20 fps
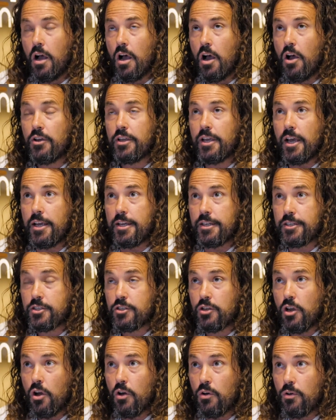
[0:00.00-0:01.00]
Okay,
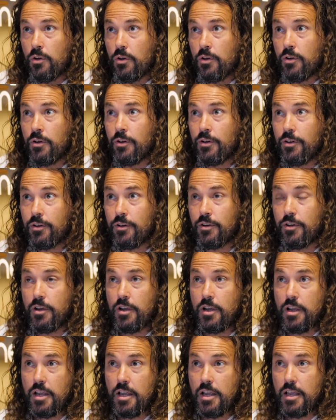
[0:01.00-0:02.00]
so
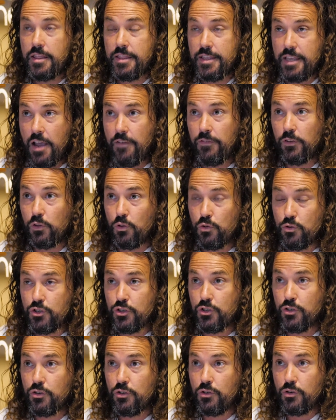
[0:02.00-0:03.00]
the
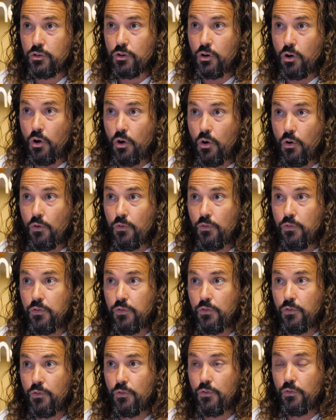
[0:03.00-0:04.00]
evolution
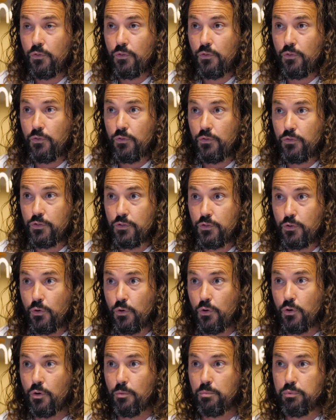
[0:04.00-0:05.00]
of
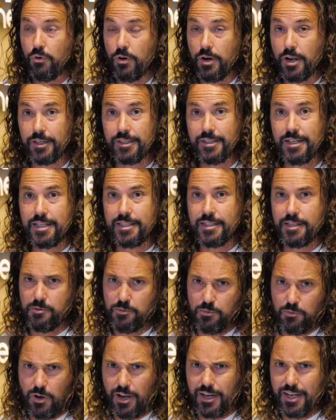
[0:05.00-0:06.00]
your product needs
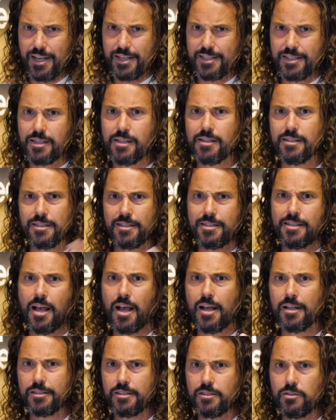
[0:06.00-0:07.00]
to, I guess,
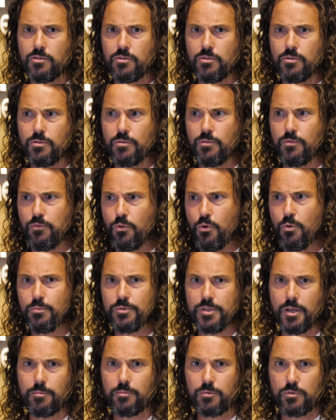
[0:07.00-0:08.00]
start to form
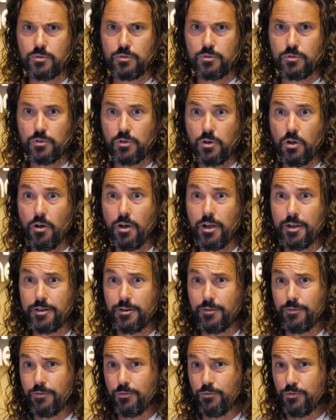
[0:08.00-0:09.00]
some
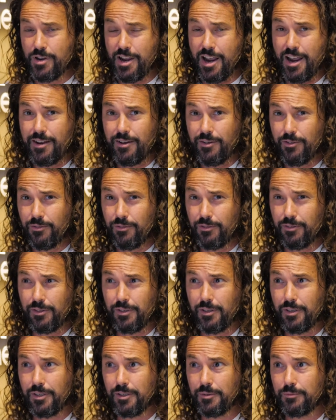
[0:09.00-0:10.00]
kind of
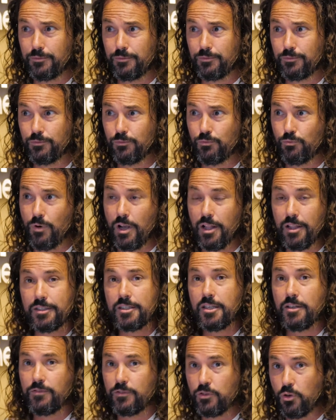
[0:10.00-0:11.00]

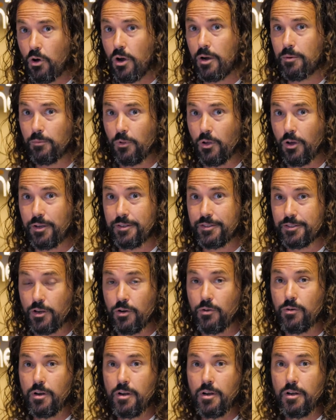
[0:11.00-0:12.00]
relative timeline.
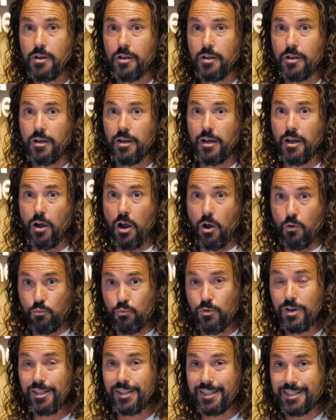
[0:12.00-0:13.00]
So a
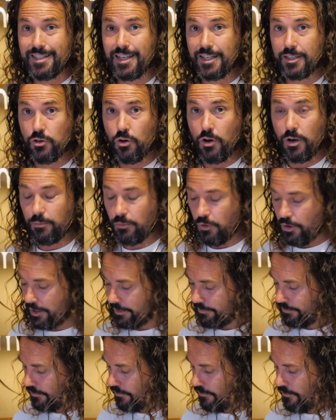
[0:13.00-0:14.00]
realistic
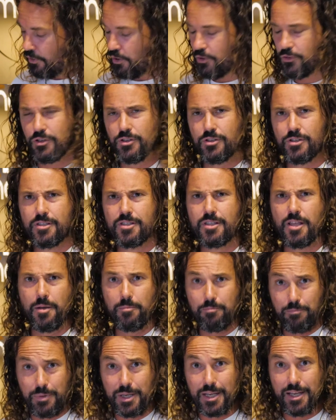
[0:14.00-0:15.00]
timeline versus
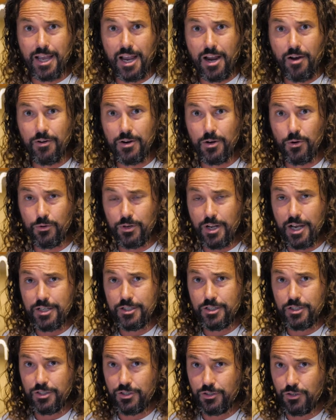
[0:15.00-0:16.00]
that big, hairy,
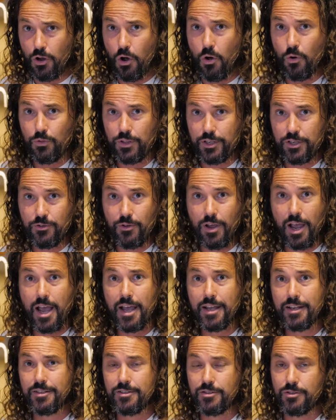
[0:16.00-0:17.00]
audacious goal that you
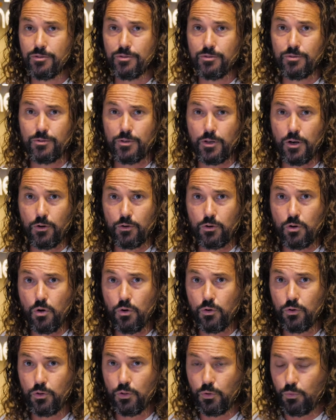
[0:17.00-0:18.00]
had to,
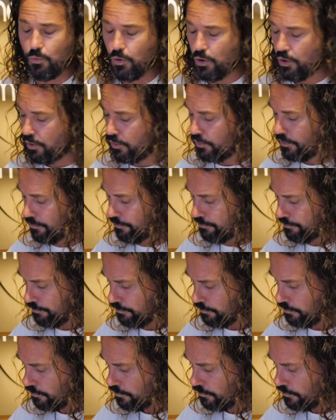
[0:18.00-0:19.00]
conquer the world
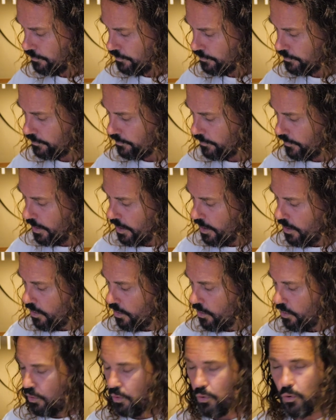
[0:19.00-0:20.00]

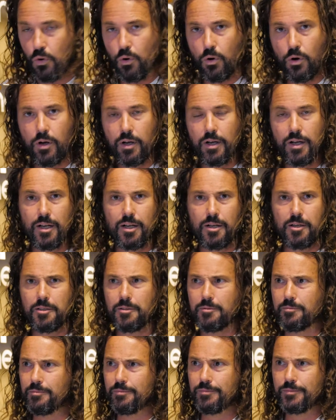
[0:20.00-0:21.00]
or,
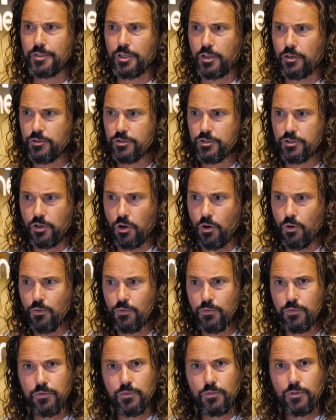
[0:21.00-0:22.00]

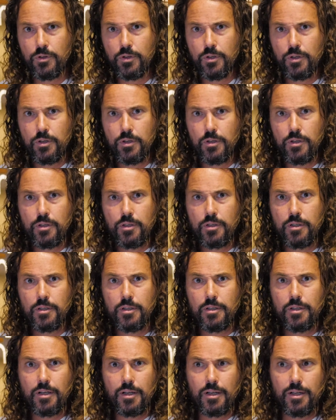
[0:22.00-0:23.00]
solve
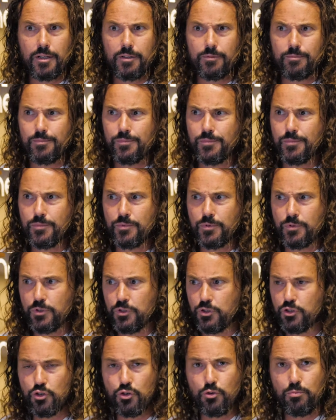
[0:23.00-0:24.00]

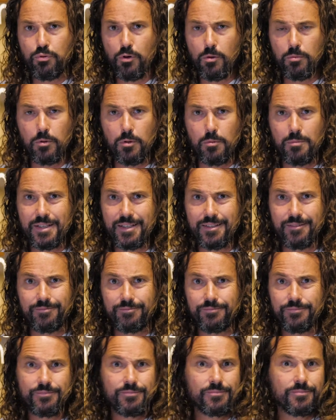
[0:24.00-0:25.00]
the shoe problem
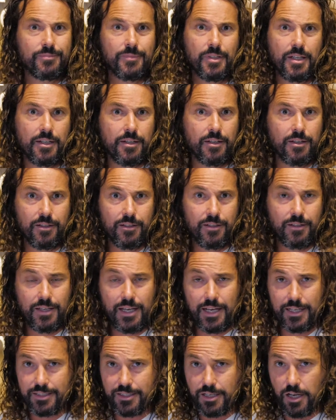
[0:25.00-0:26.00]
in
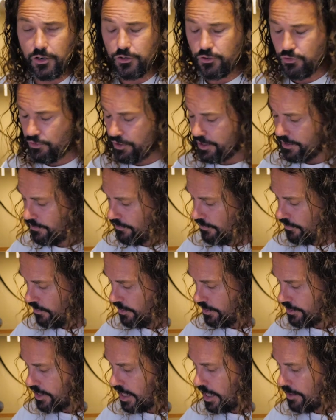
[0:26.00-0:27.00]
X country, for
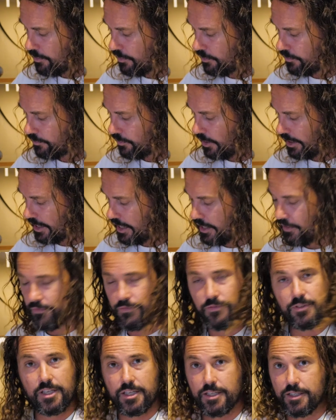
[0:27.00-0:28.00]
example, like give